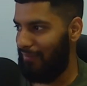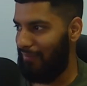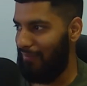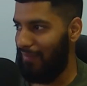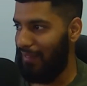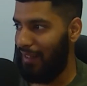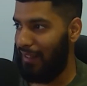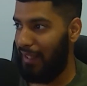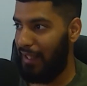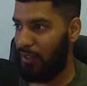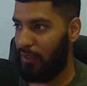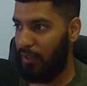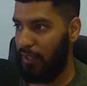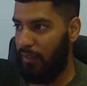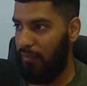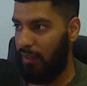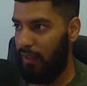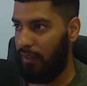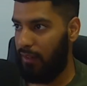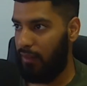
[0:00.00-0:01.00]
Like, so
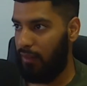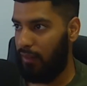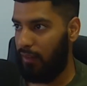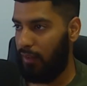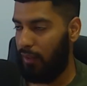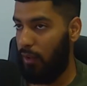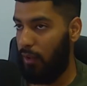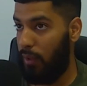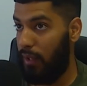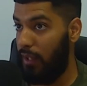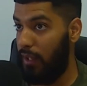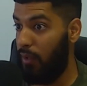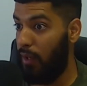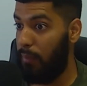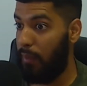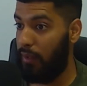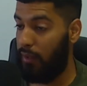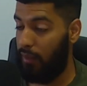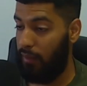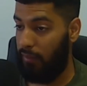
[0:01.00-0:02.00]
even going
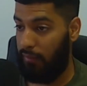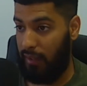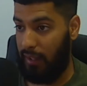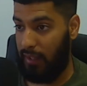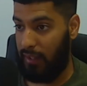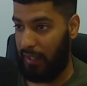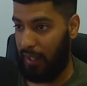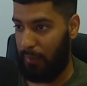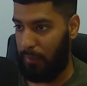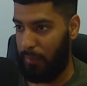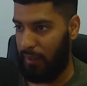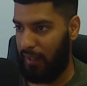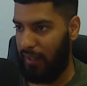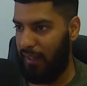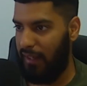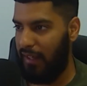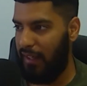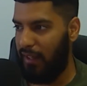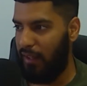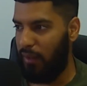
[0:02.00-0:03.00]
back to the first gap year,
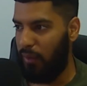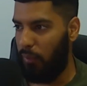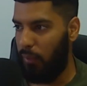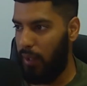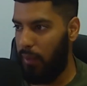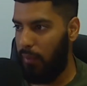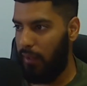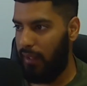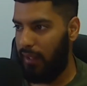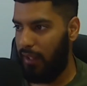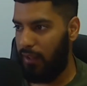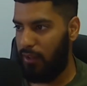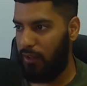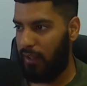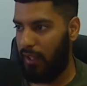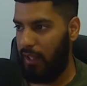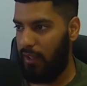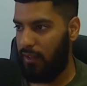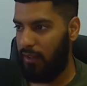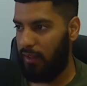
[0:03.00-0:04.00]
we were in
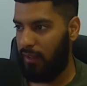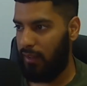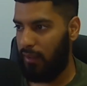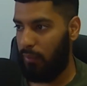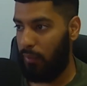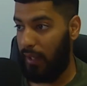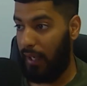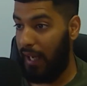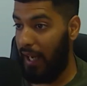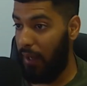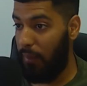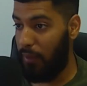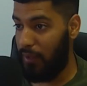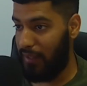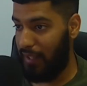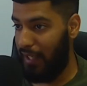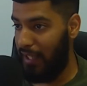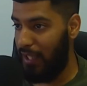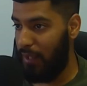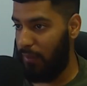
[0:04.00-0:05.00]
education. Well, I was
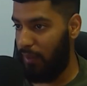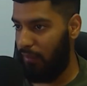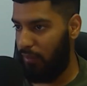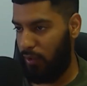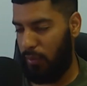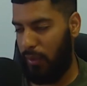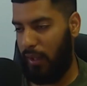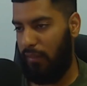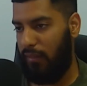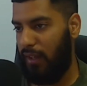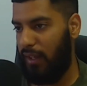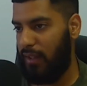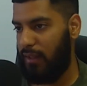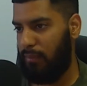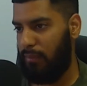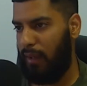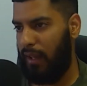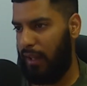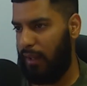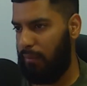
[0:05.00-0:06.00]
anyway for 12 years.
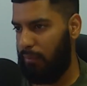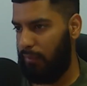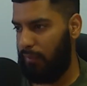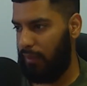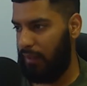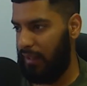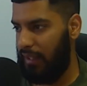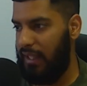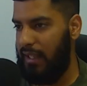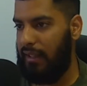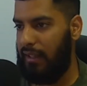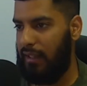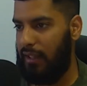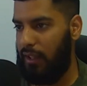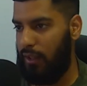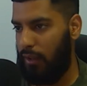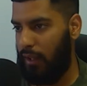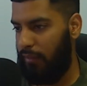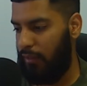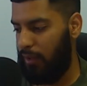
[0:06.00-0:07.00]
I think legally
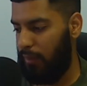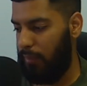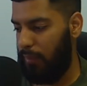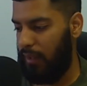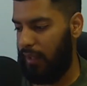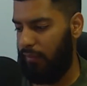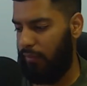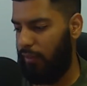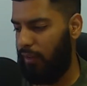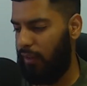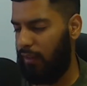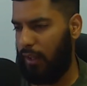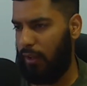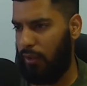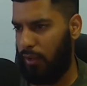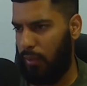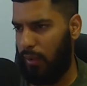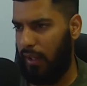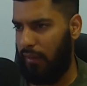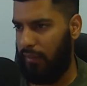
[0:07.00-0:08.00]
you have to be in for
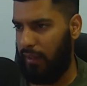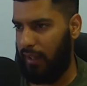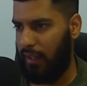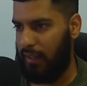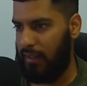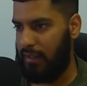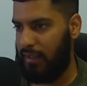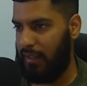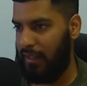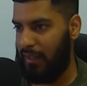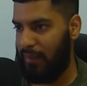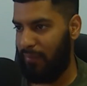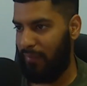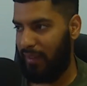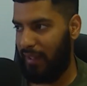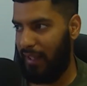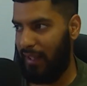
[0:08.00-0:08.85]
around 12 years. Yeah.